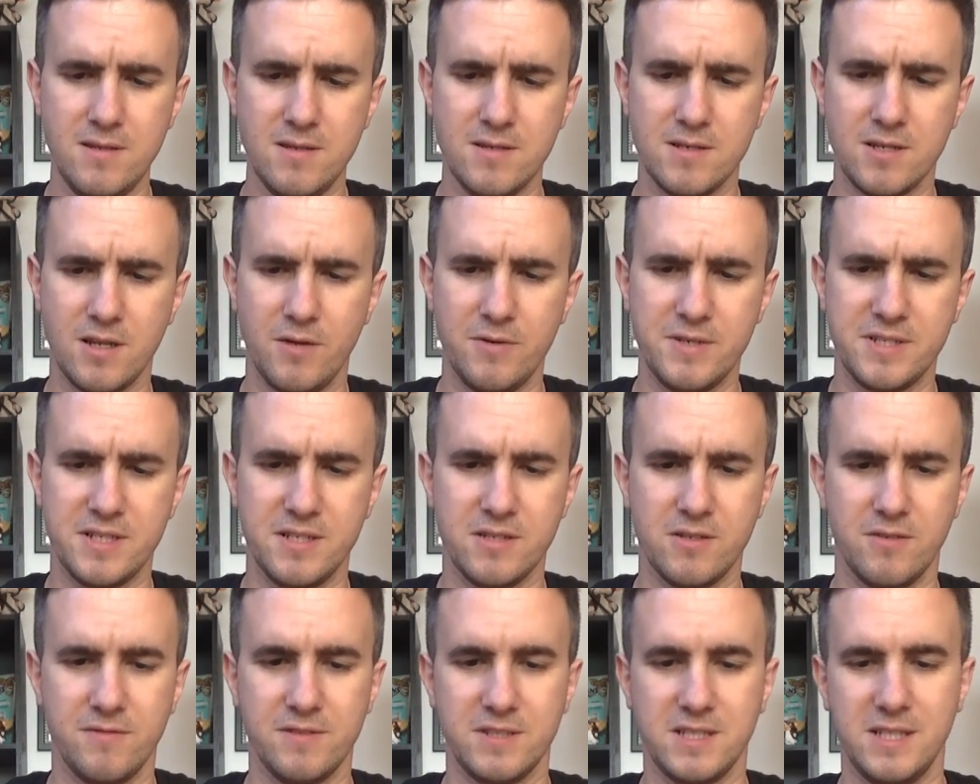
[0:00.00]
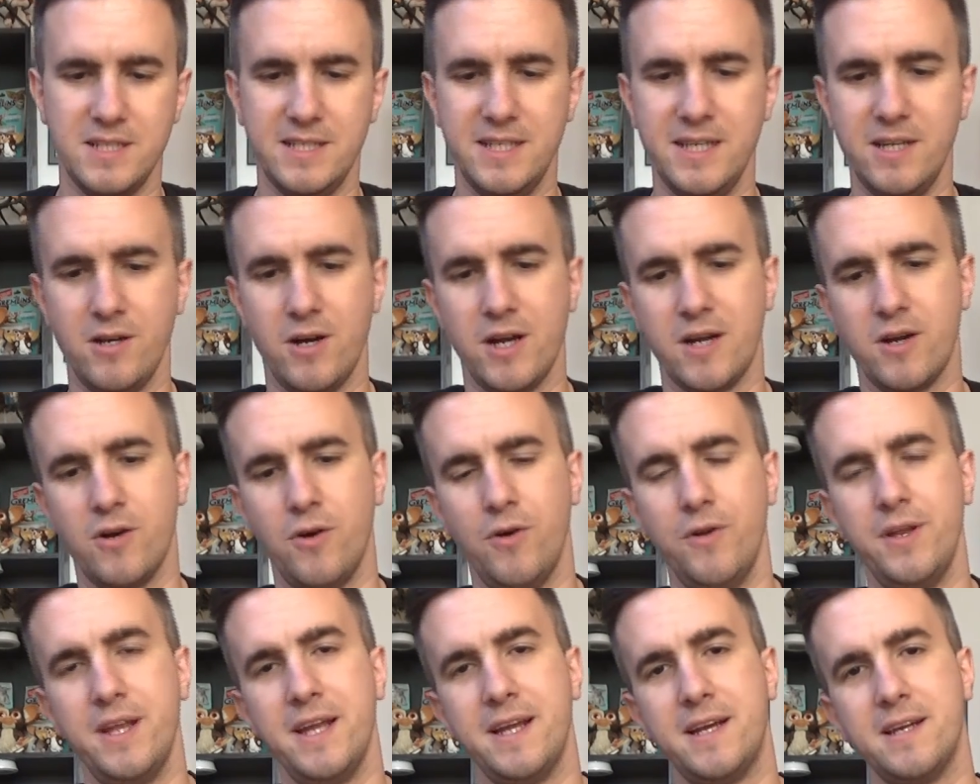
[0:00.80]
So this is obviously the
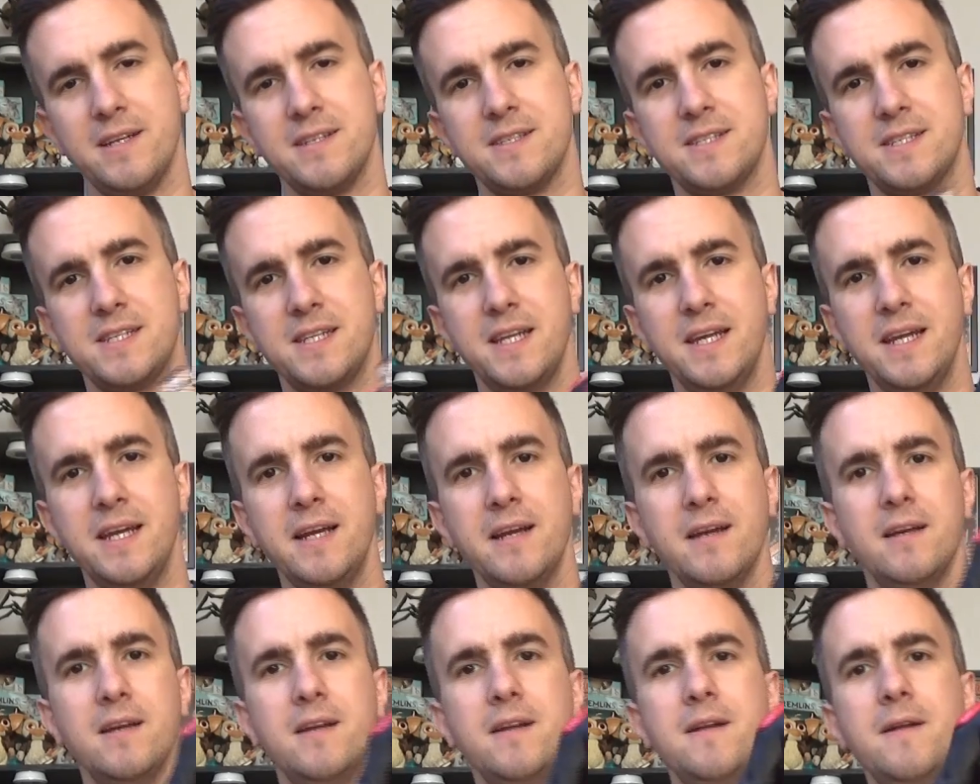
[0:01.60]
iconic Sting